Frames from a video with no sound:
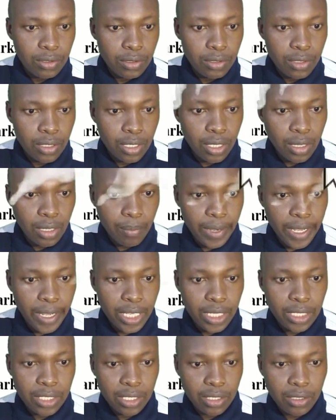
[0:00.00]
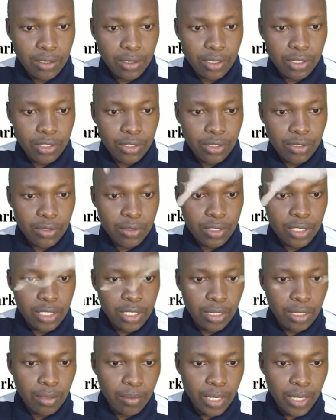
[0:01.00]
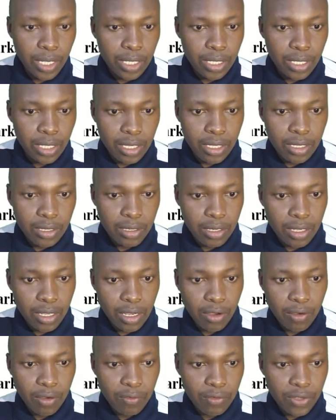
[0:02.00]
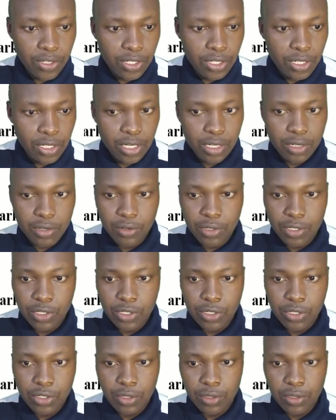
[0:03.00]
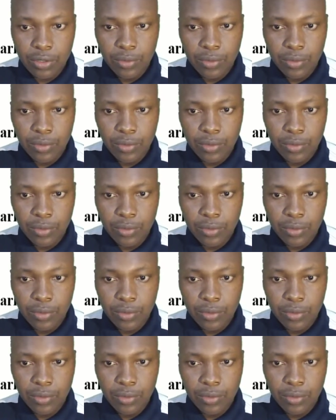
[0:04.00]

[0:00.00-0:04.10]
by integration, determine the area of the shaded region.